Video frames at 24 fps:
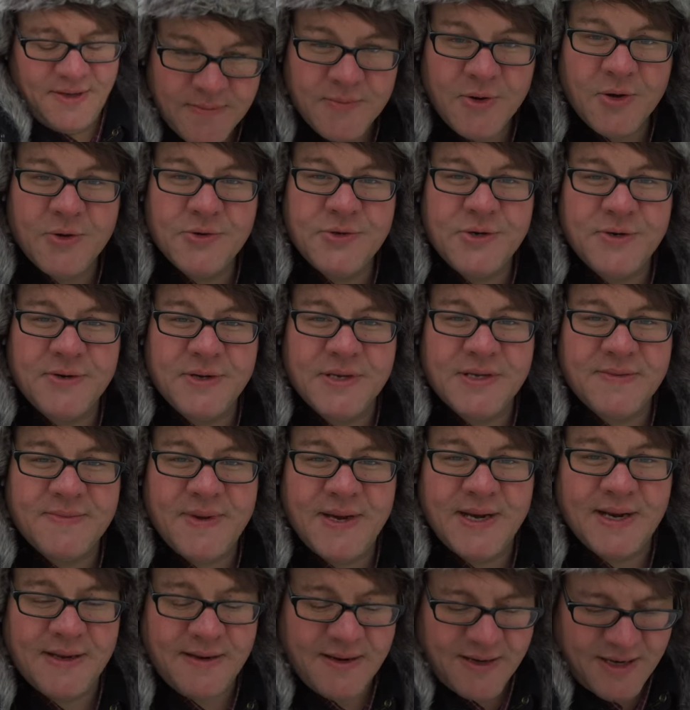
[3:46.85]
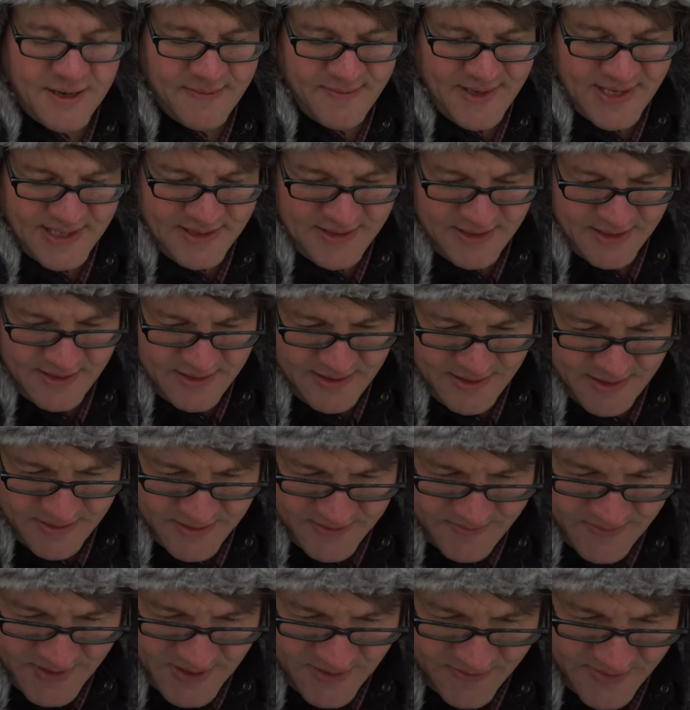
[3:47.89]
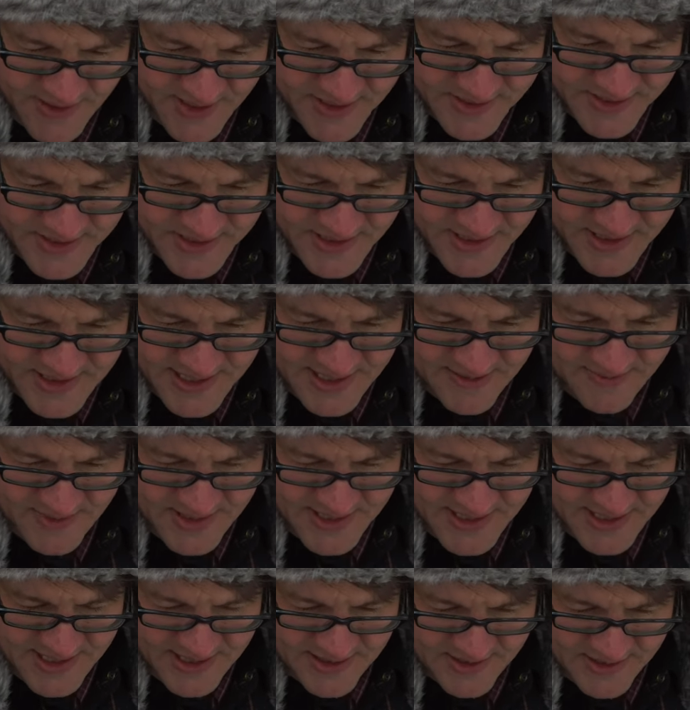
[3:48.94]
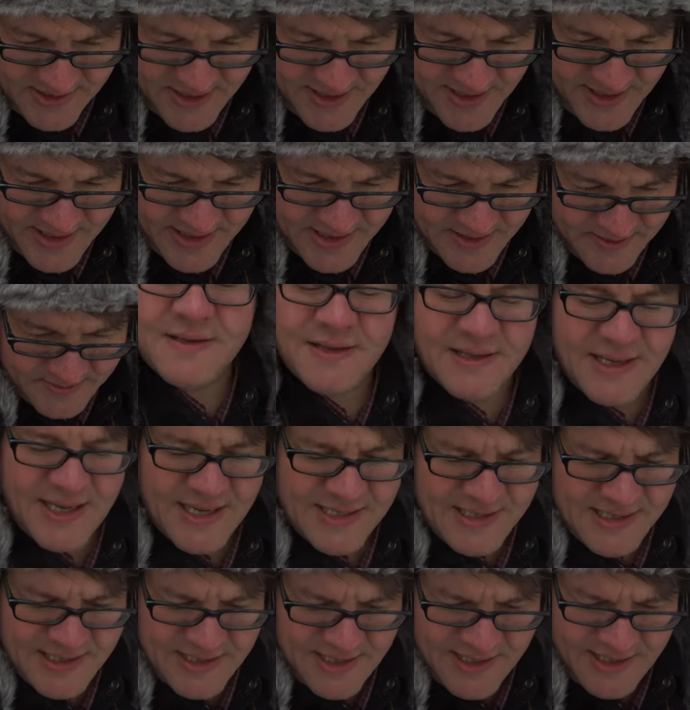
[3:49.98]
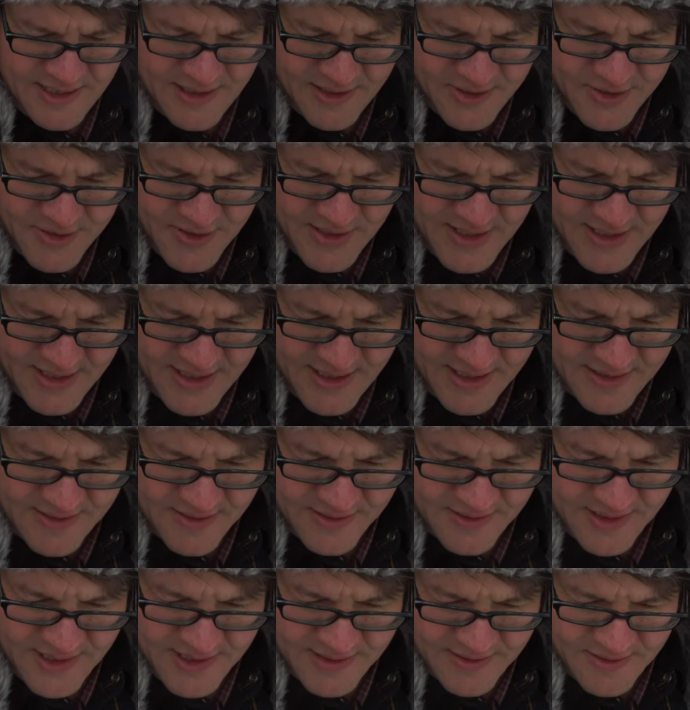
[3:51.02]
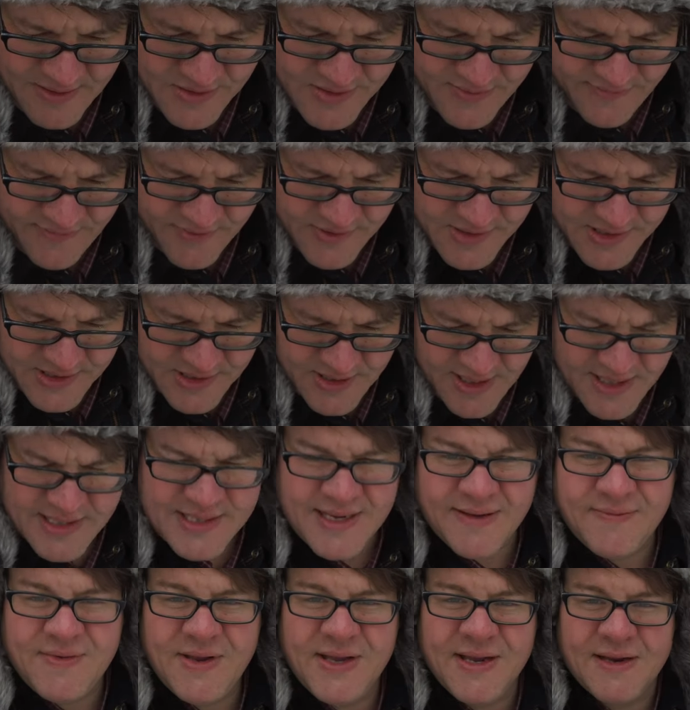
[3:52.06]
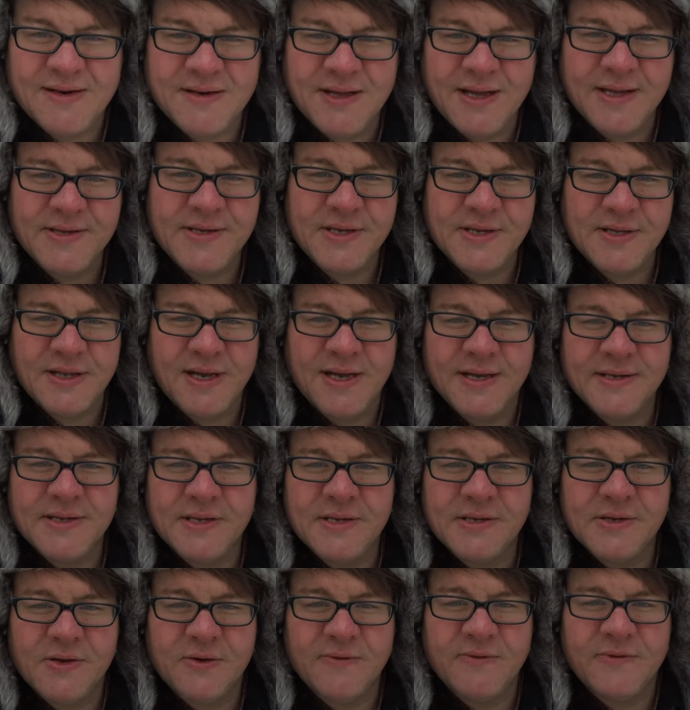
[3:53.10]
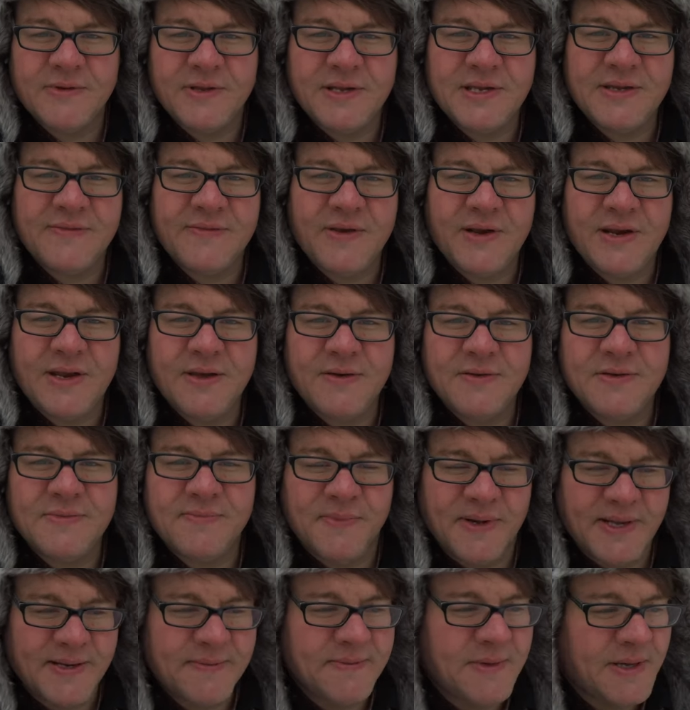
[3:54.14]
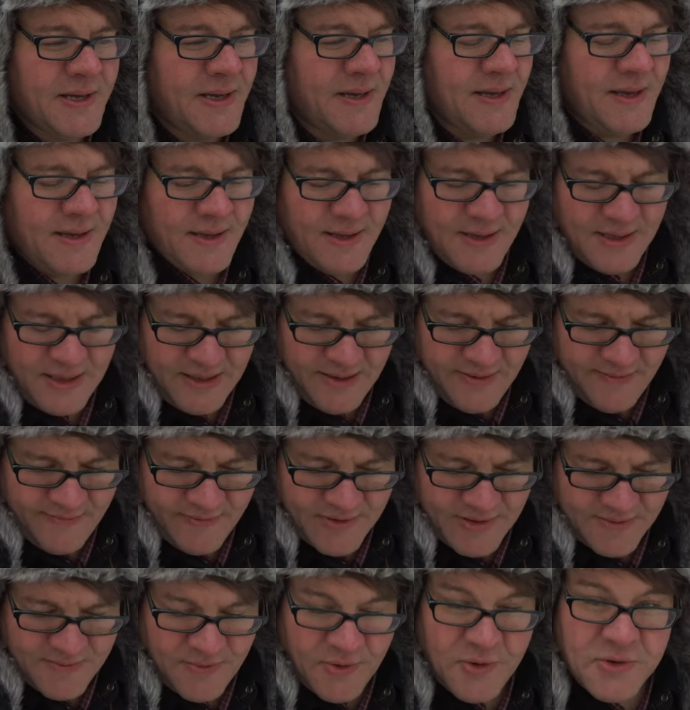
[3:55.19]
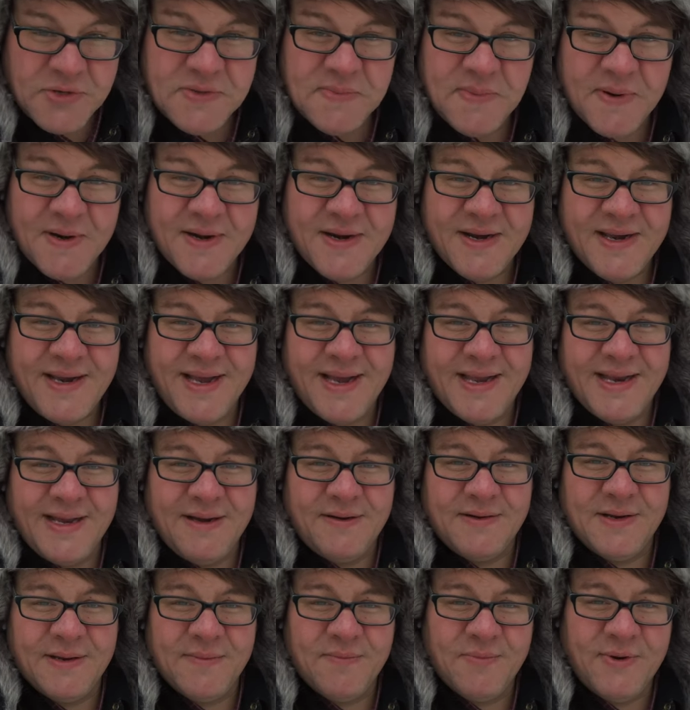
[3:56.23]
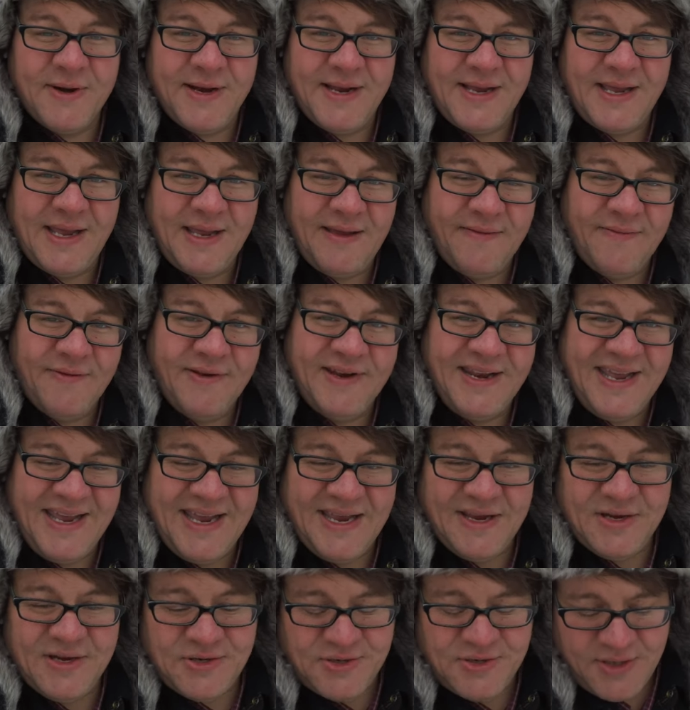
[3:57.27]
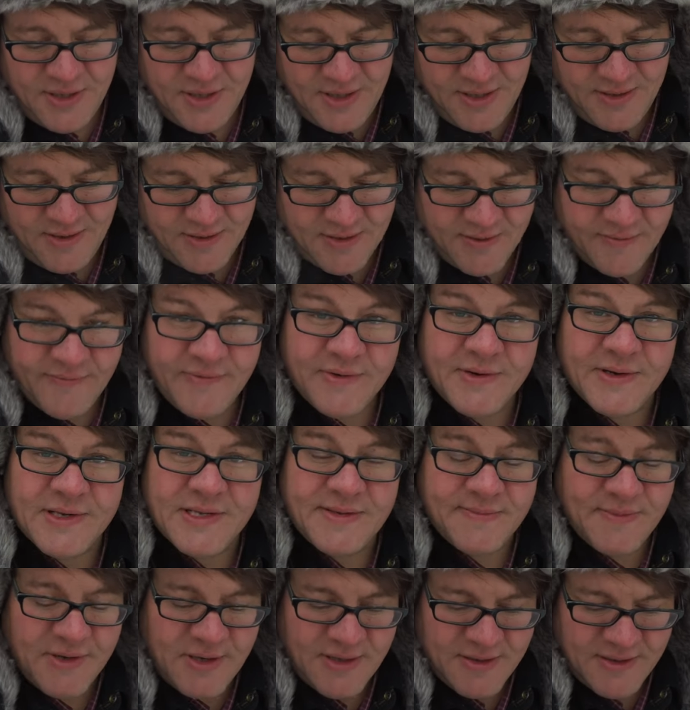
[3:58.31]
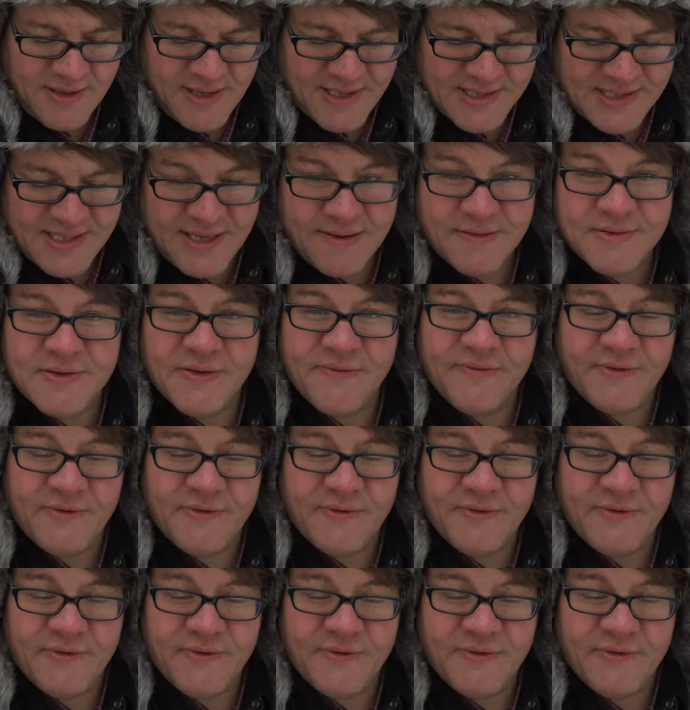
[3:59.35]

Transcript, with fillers: Mojo just made a comment that, you know, it's been a while since you've seen me take a loss. Last day I traded, I took that first loss. I've taken lots of losses over these videos, but for the most part, I get out at break even ish or a very small loss. That was a